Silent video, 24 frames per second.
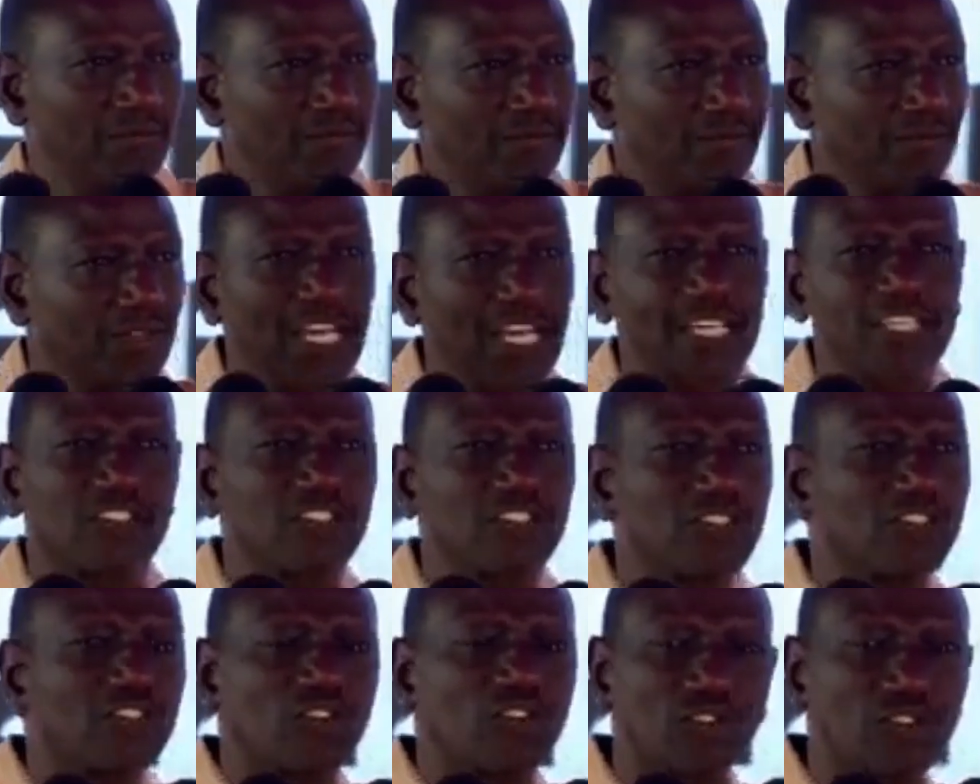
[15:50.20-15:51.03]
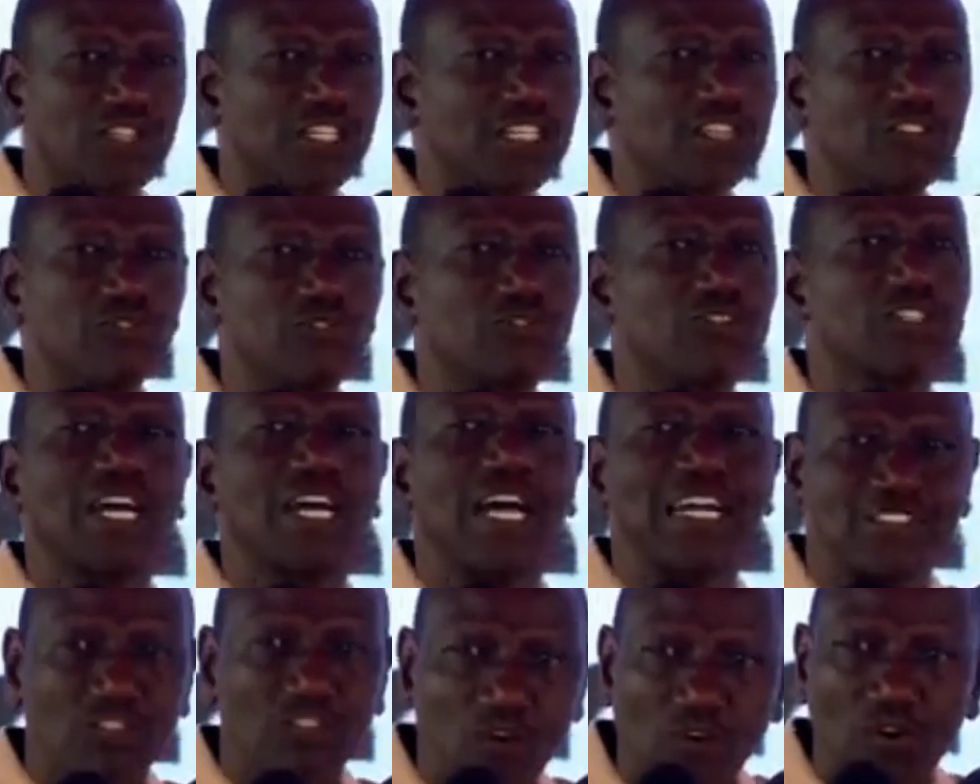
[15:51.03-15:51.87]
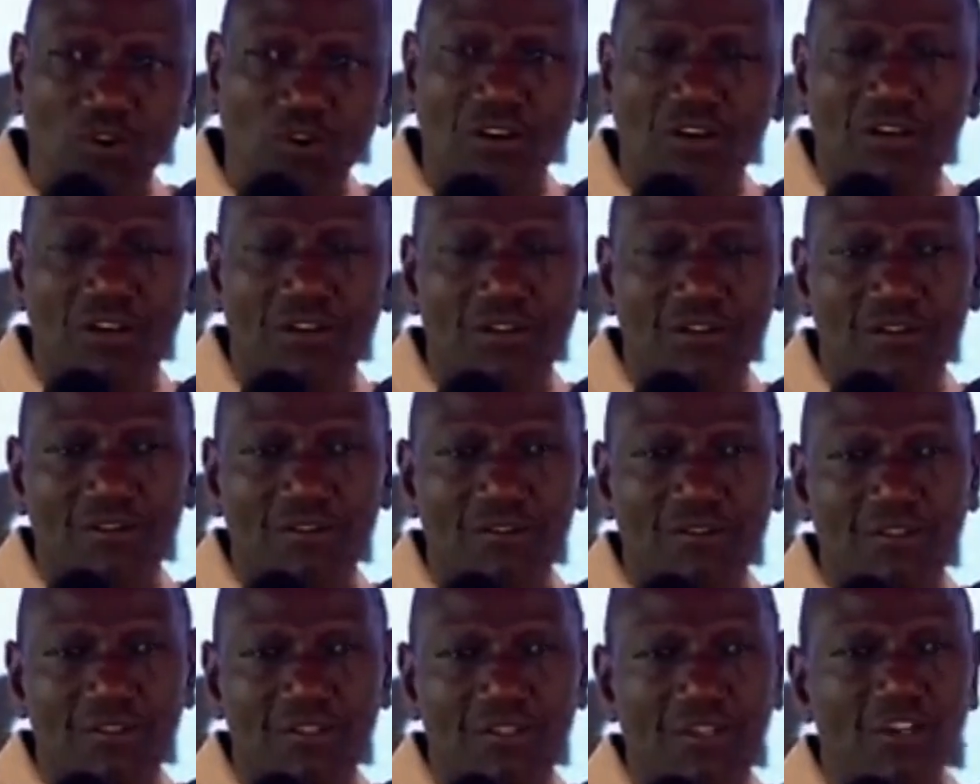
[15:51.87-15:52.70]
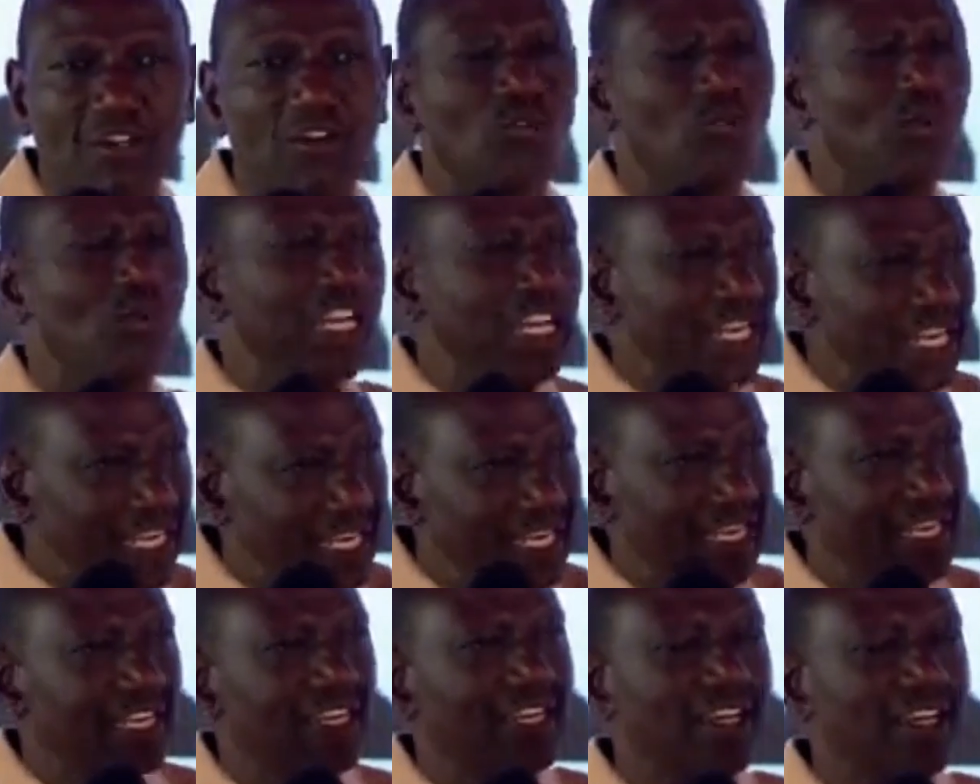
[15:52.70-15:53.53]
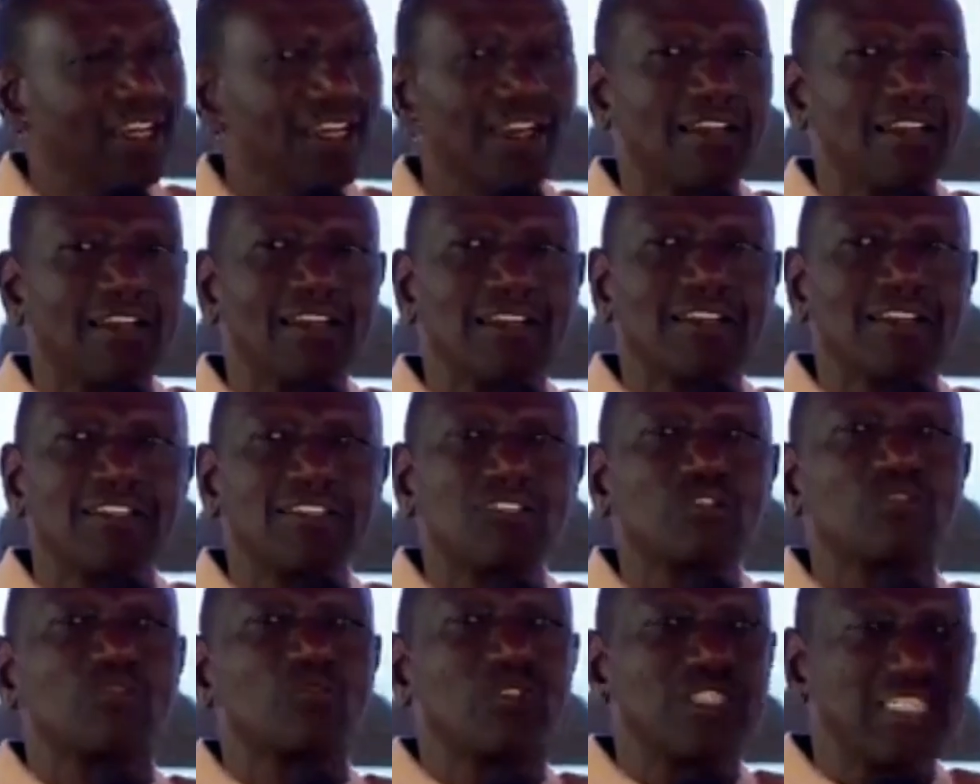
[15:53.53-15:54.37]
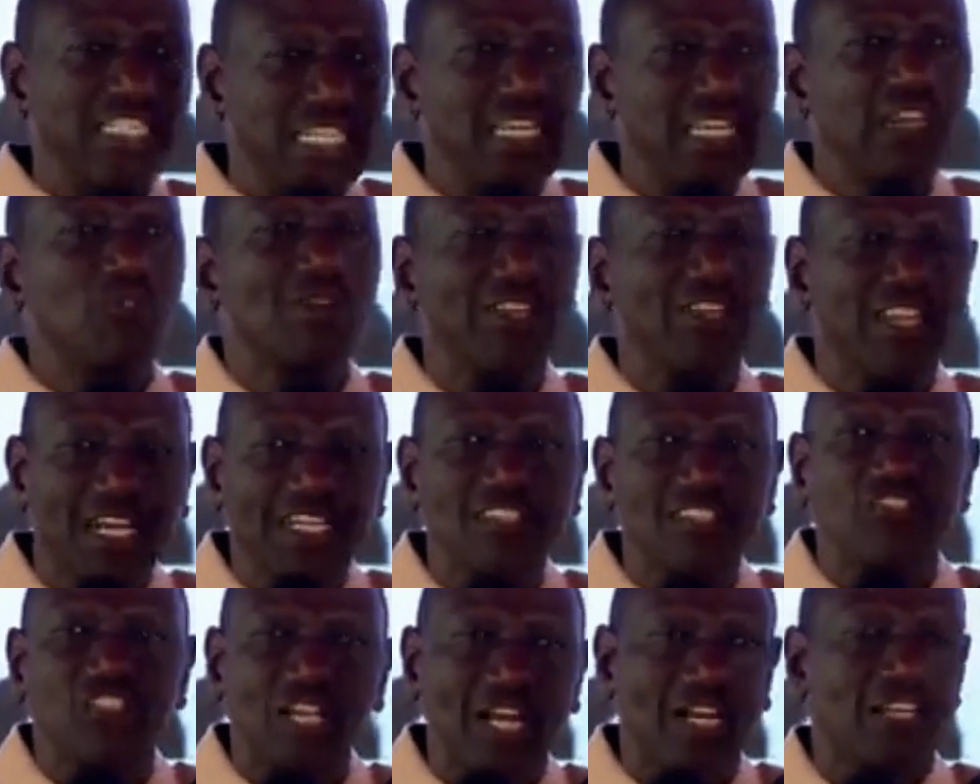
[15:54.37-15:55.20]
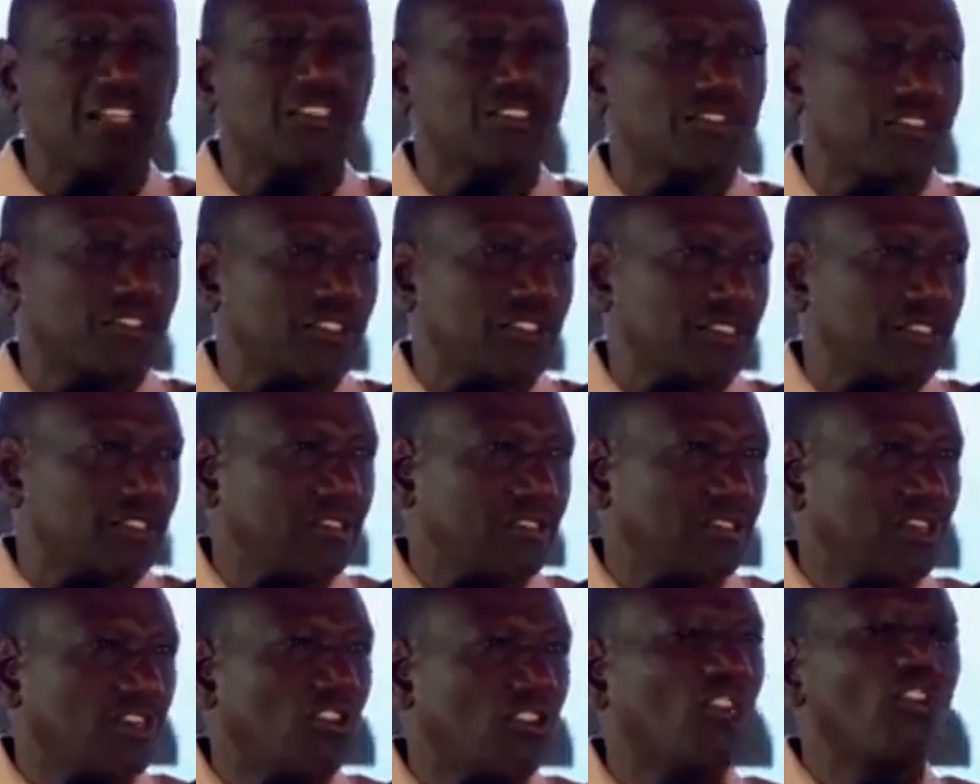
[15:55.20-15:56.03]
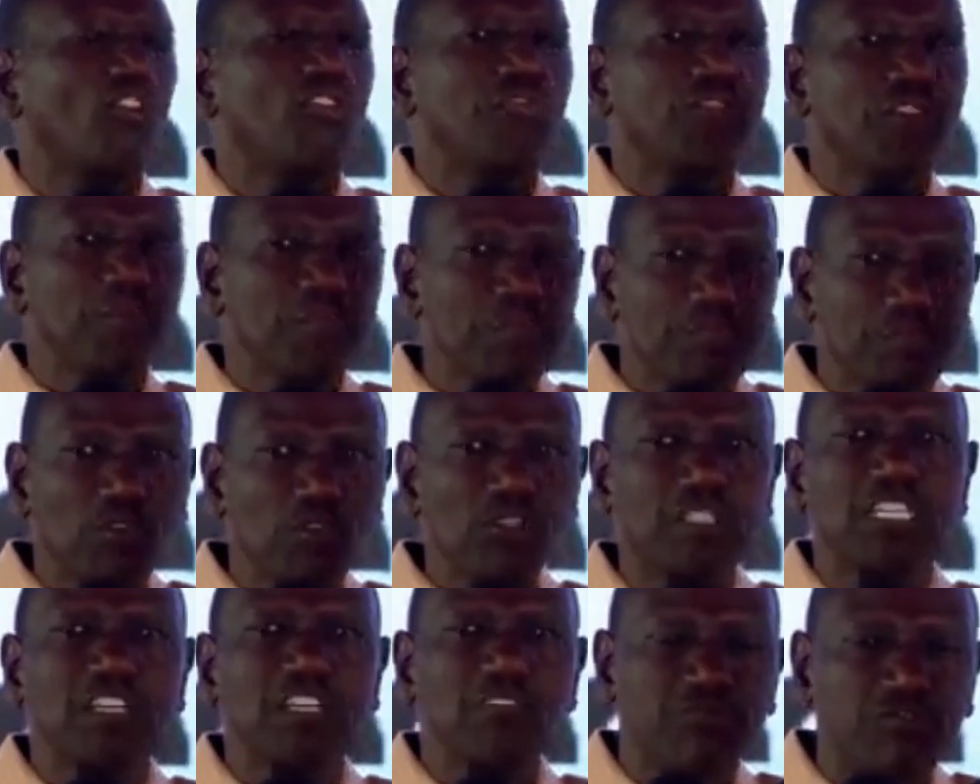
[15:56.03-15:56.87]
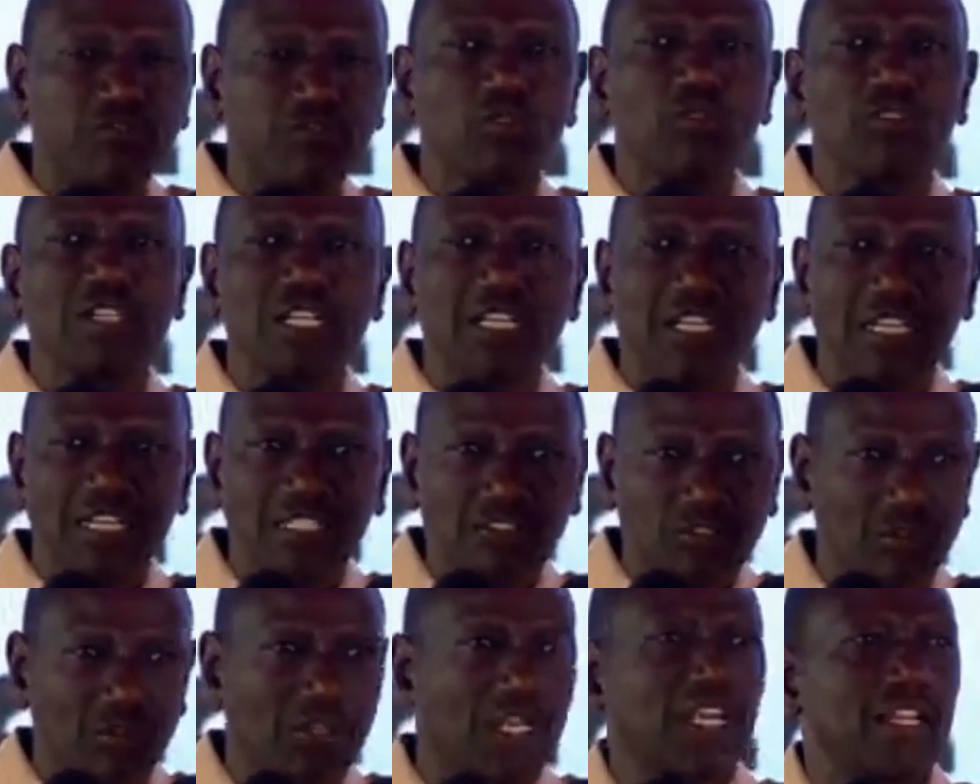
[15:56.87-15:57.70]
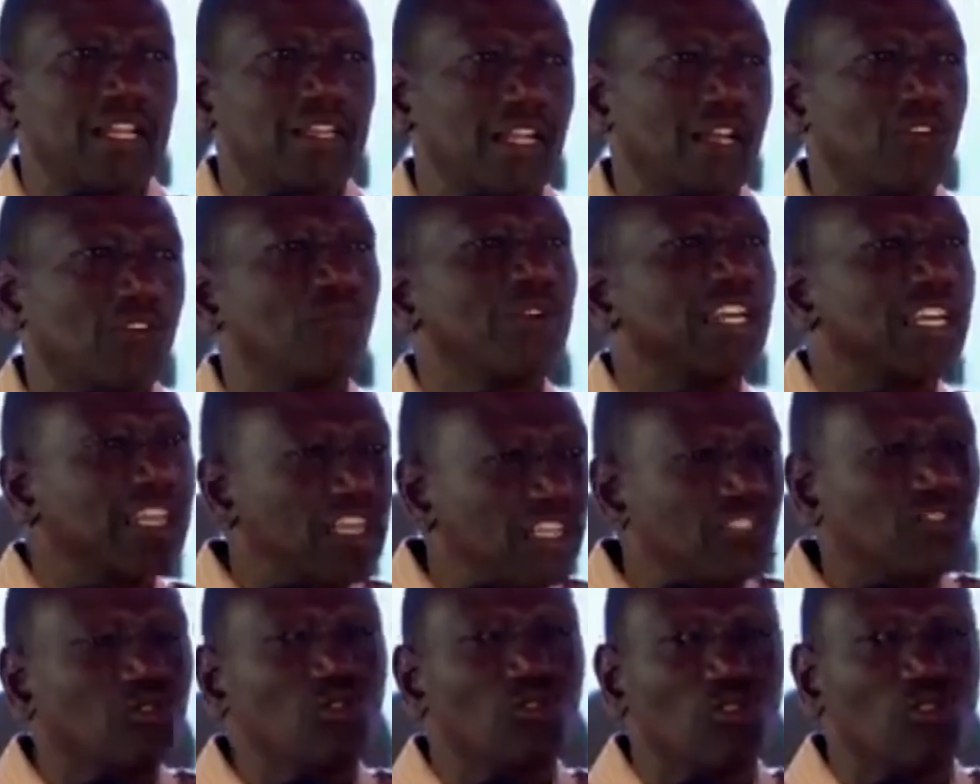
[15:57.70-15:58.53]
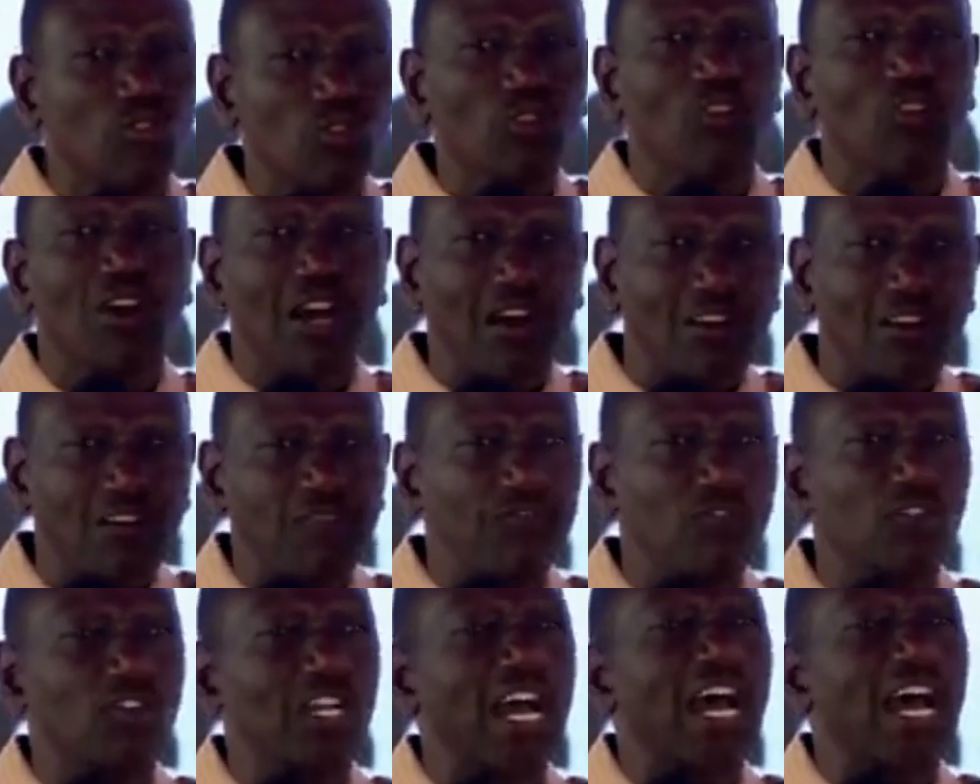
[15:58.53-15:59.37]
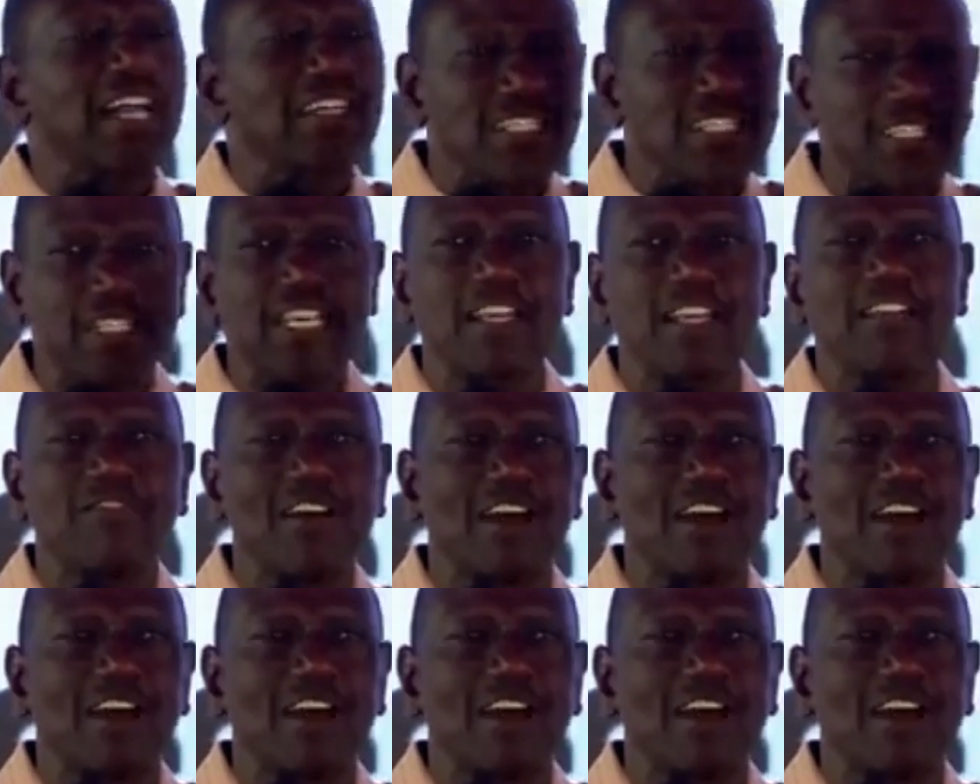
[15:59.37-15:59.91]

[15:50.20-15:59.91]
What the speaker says: That is not good news at all. We need to deal with that challenge of importing food into Kenya. We need to grow our food and save